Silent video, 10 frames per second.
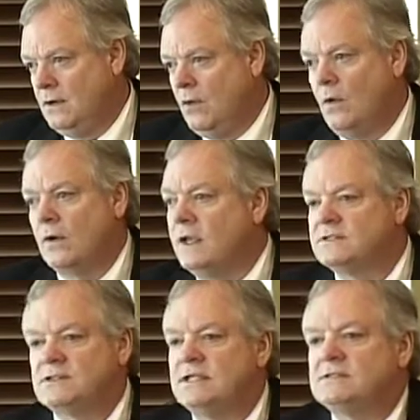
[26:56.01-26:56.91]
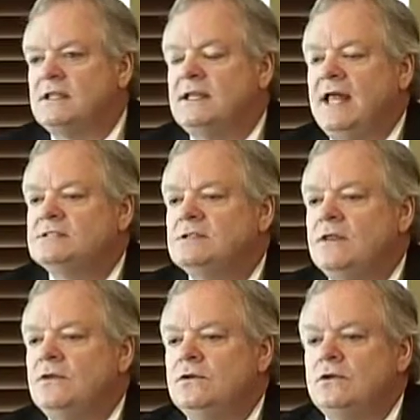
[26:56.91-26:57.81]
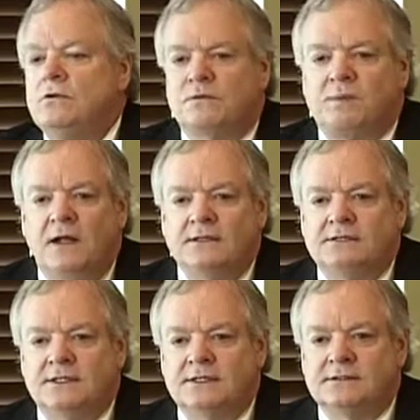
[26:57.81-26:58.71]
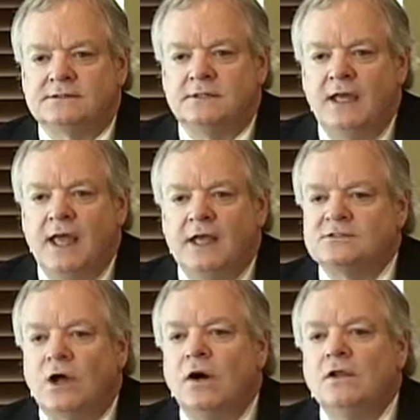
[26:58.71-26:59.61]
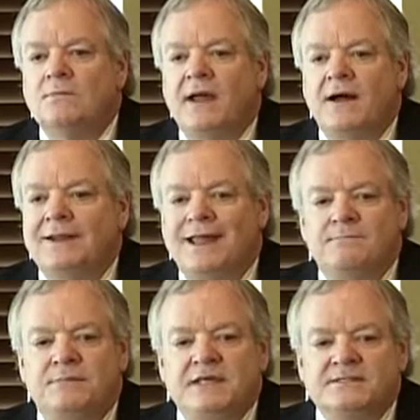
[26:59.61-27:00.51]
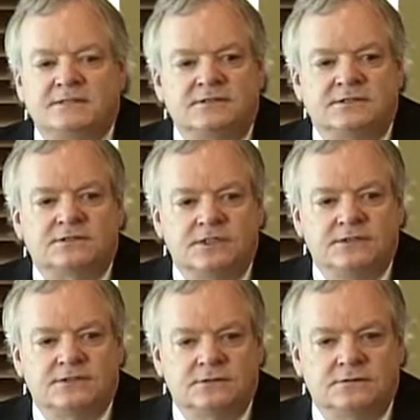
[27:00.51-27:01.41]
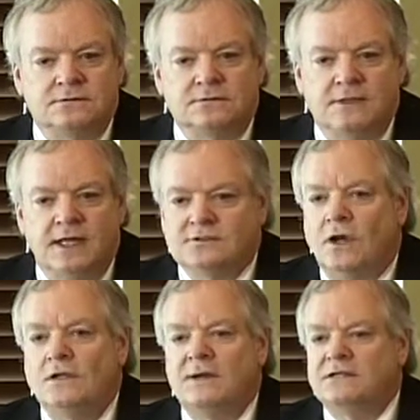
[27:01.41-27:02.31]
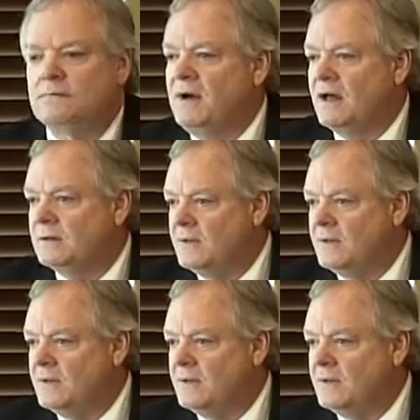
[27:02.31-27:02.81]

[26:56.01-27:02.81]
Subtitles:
Or it has nothing to do with politics. It's all about a business decision. It's all about the bottom